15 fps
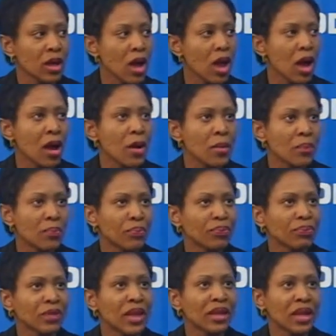
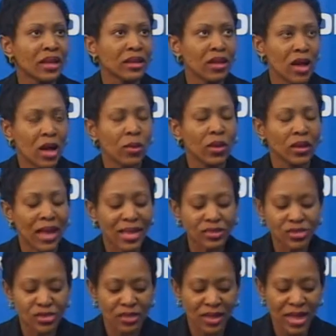And how I'll
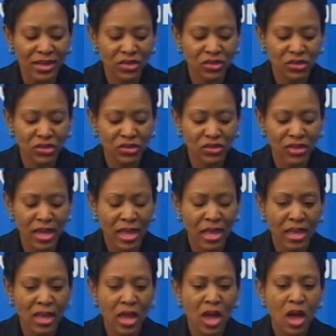answer that is to
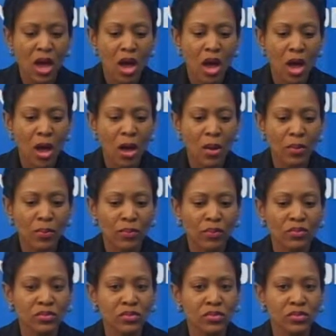say, I
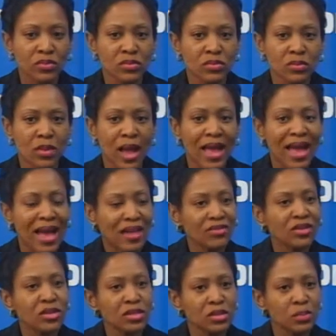
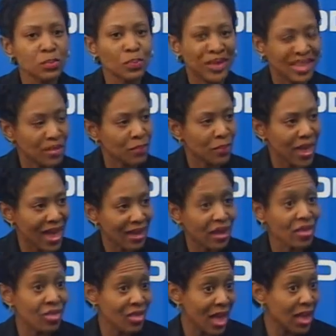haven't been back
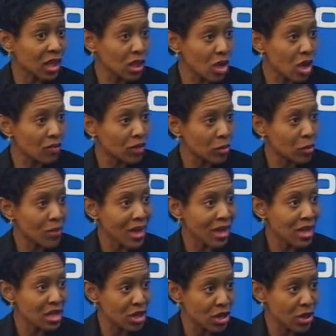that long. I've only been back
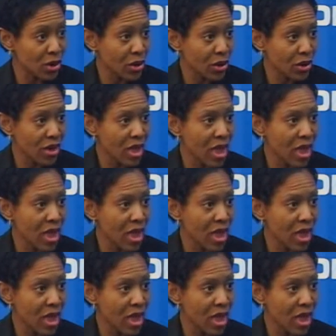a year.